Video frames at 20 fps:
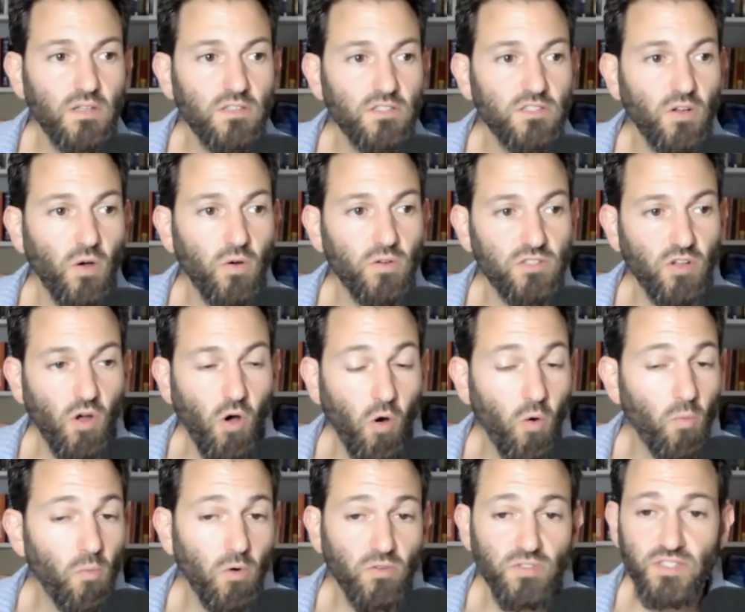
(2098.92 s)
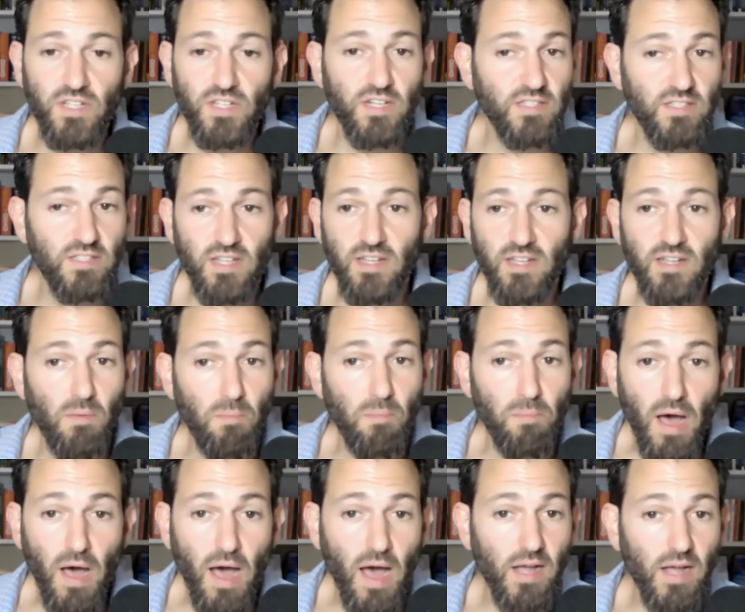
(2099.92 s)
So it's almost anything in a
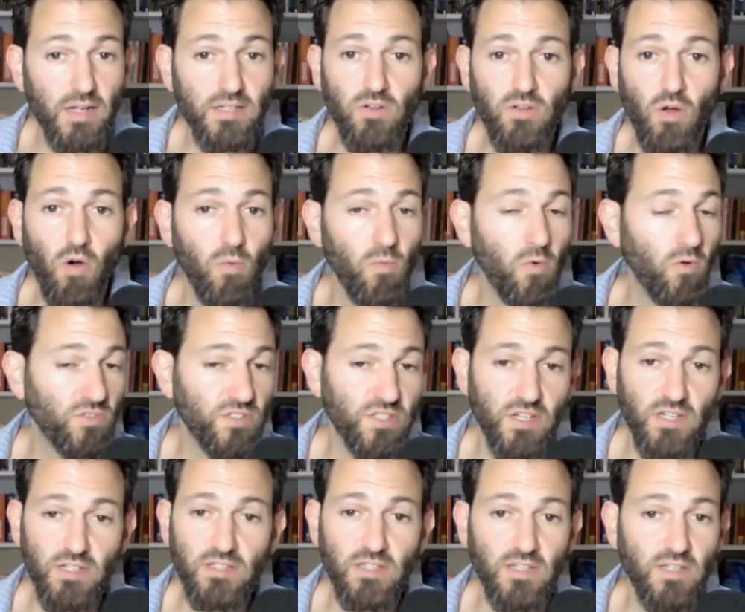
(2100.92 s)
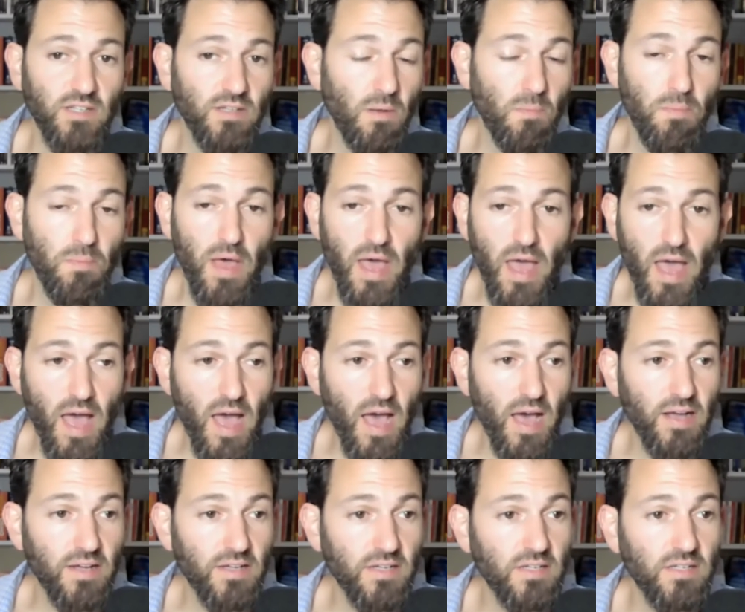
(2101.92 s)
box, almost anything in a
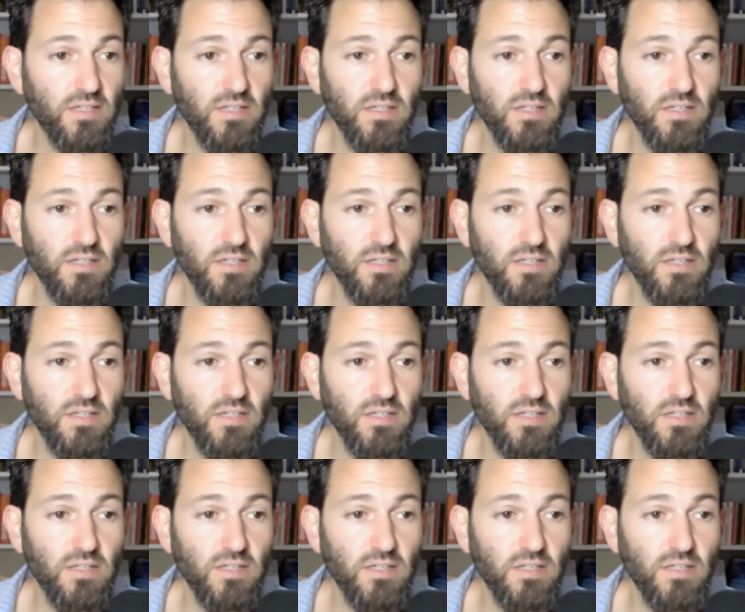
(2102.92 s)
bag,